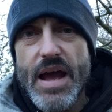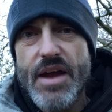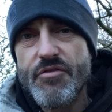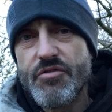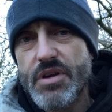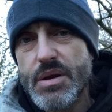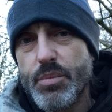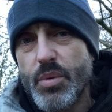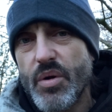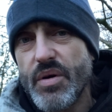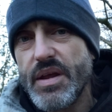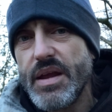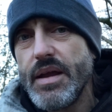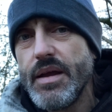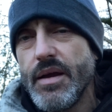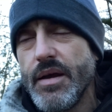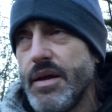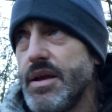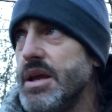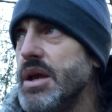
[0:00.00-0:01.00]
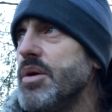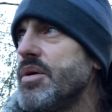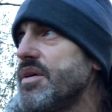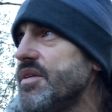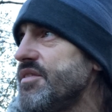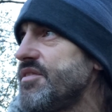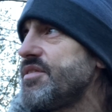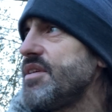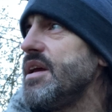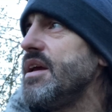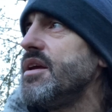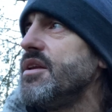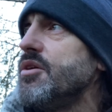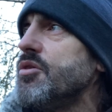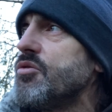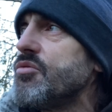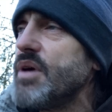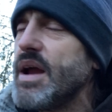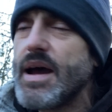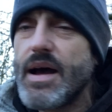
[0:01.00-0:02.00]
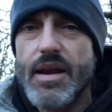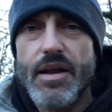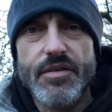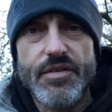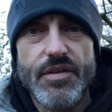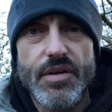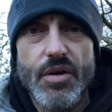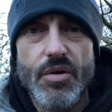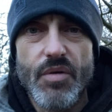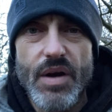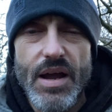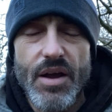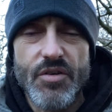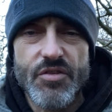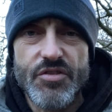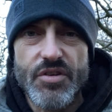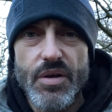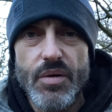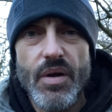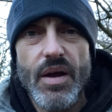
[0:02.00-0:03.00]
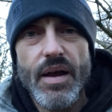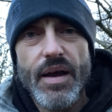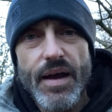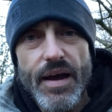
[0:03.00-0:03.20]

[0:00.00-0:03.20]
everybody you can see in your reality around you